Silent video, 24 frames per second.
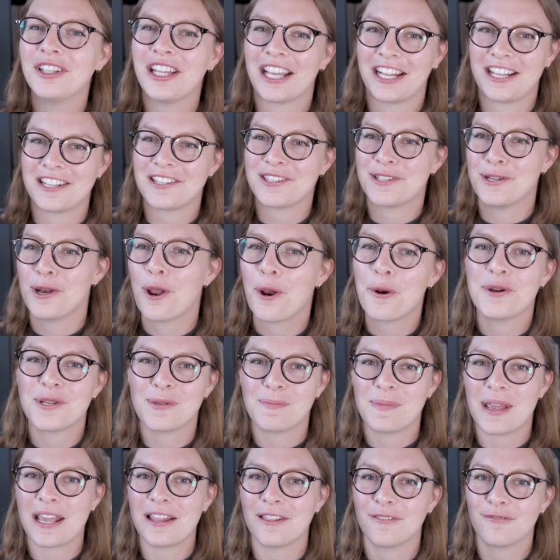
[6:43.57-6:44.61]
Like, it's known as
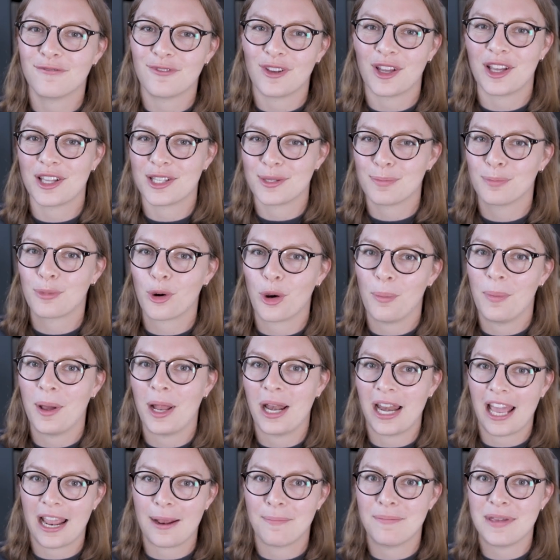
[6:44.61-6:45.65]
being the first proper
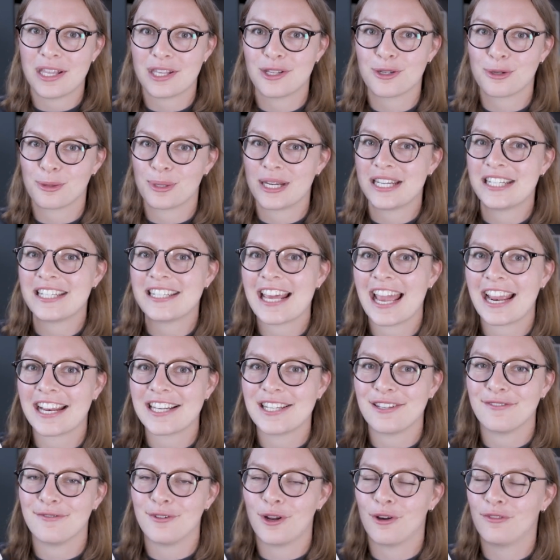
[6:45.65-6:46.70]
like mystery
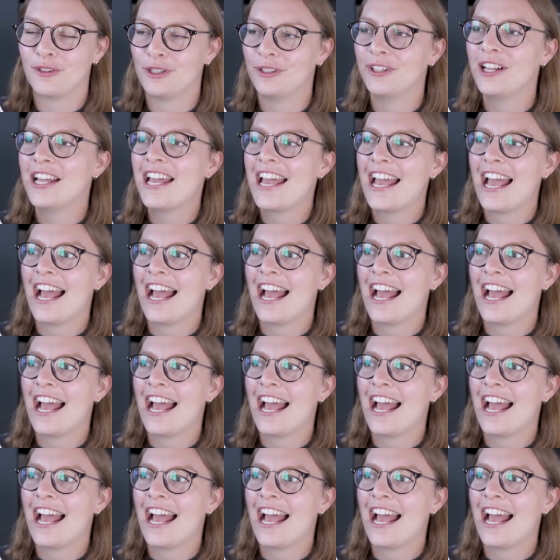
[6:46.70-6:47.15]
detective novel.